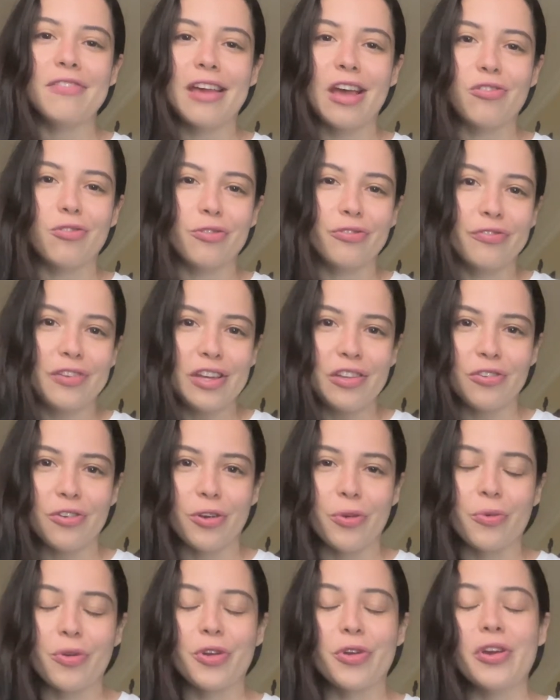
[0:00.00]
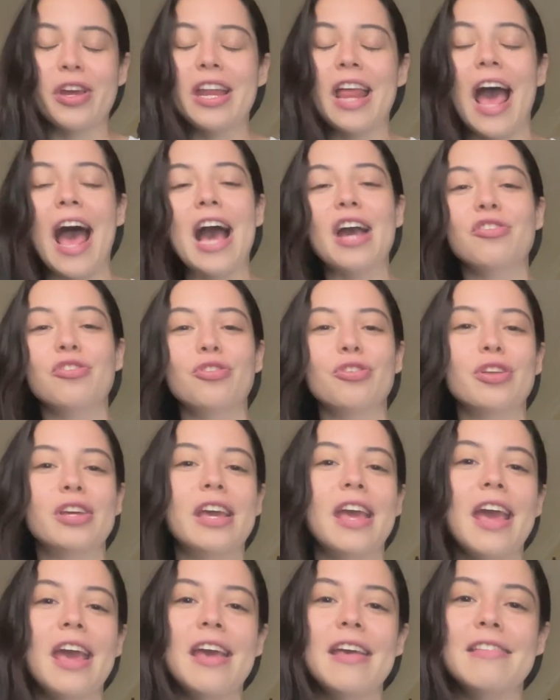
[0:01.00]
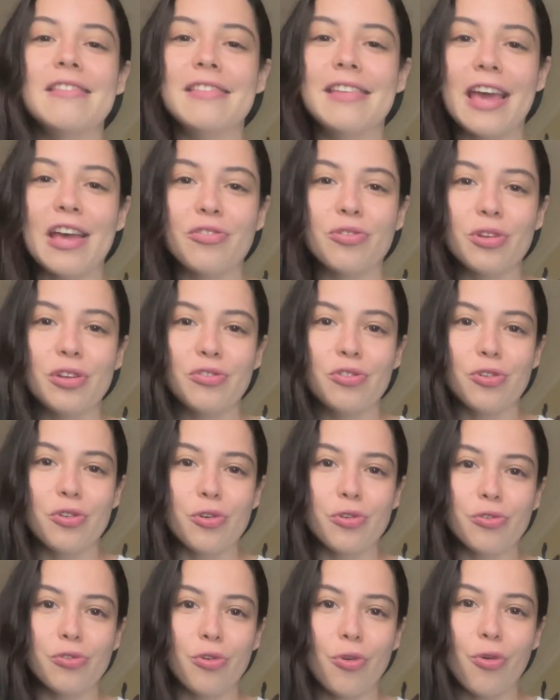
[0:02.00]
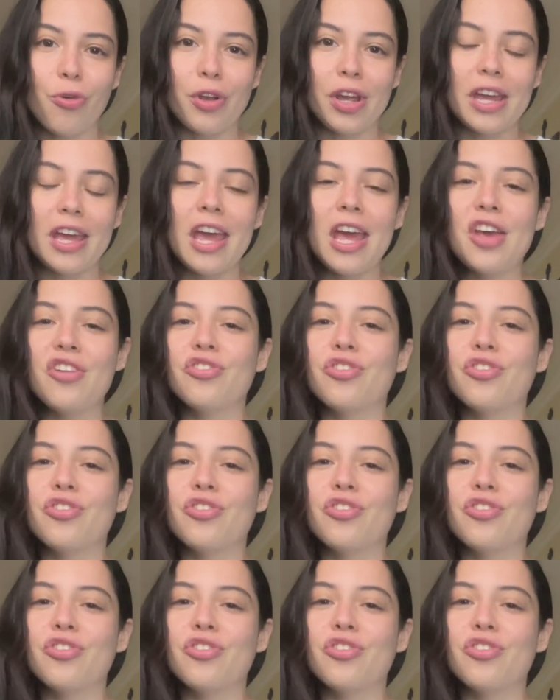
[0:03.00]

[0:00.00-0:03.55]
schedule feature where you can actually schedule it to your story,